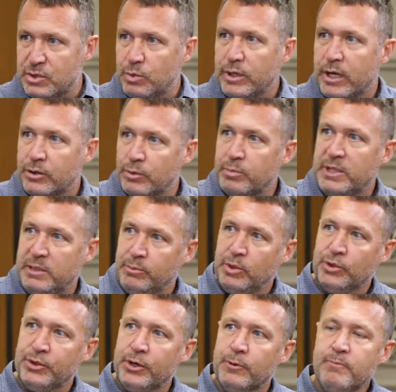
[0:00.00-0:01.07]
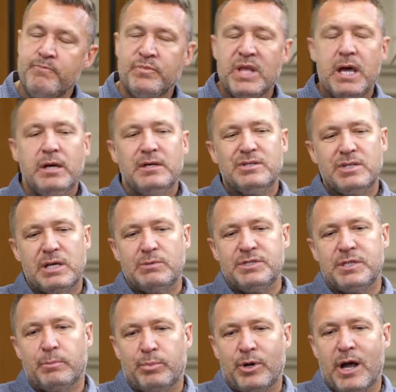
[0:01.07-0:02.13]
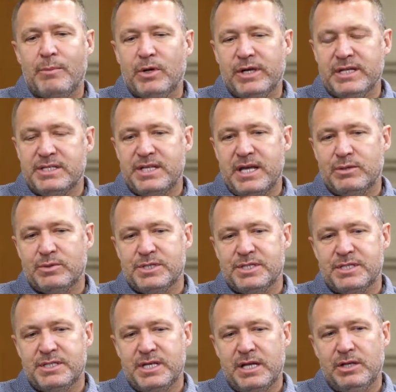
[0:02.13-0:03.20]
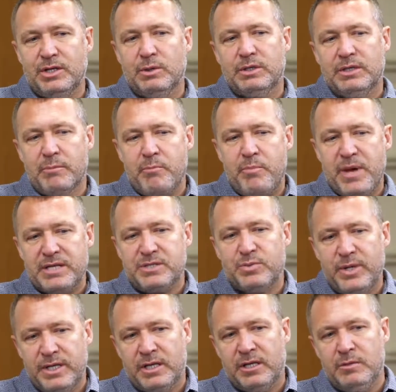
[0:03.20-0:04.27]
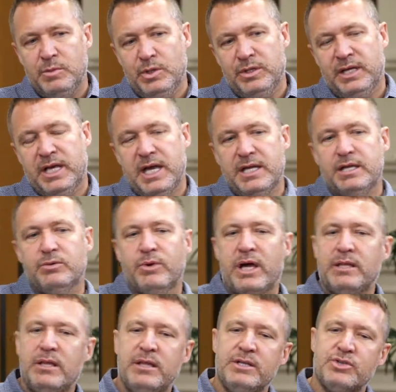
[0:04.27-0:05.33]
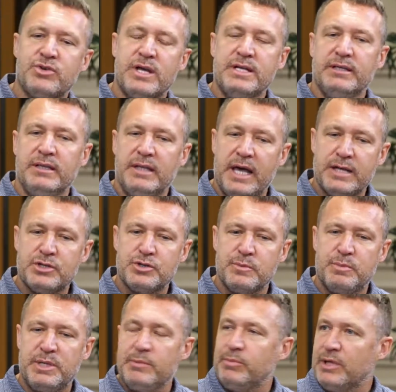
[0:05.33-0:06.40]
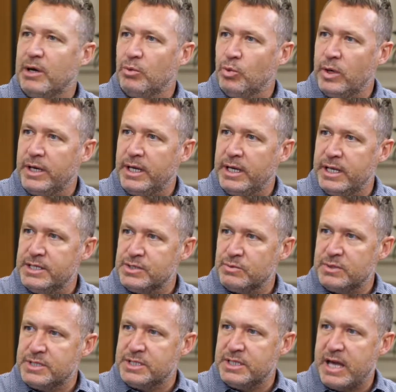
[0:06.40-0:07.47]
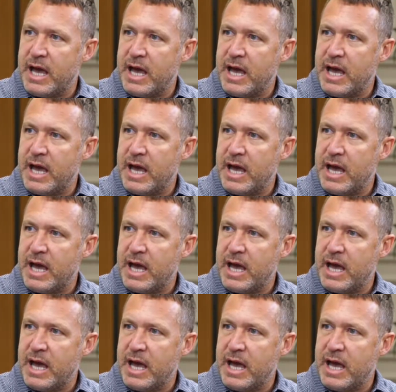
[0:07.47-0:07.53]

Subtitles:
to what other people know. So that was the primary intent, was to say, you know what, the best way to communicate it, rather than trying to lecture people at what it is, was to